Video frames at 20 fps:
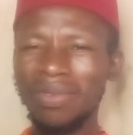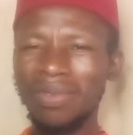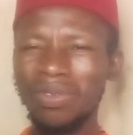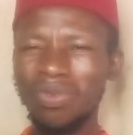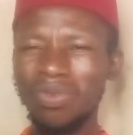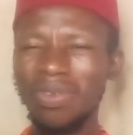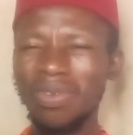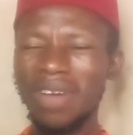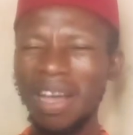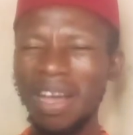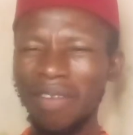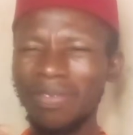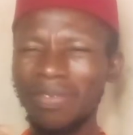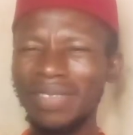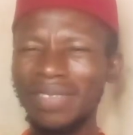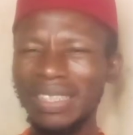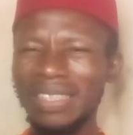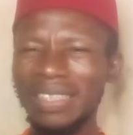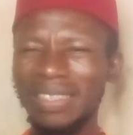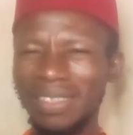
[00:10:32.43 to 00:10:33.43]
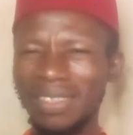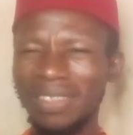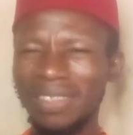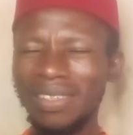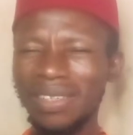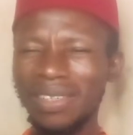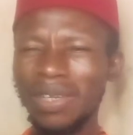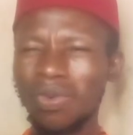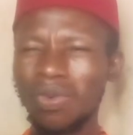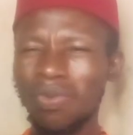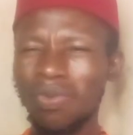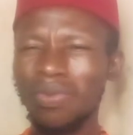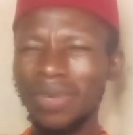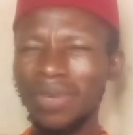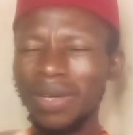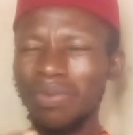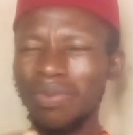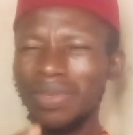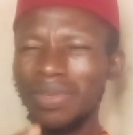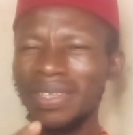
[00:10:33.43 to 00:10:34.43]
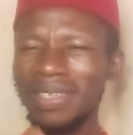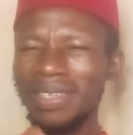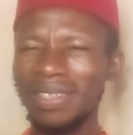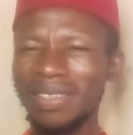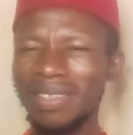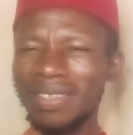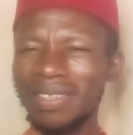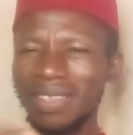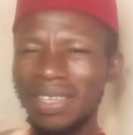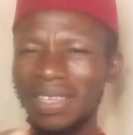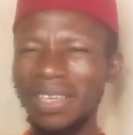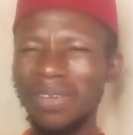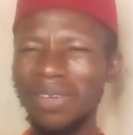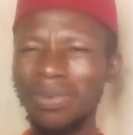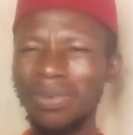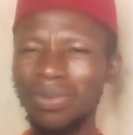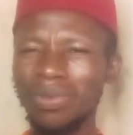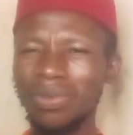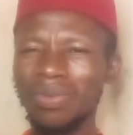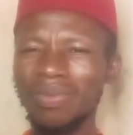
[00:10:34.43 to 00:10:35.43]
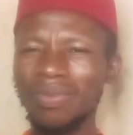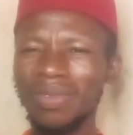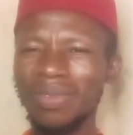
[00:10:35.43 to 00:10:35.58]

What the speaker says: You have the requisite skill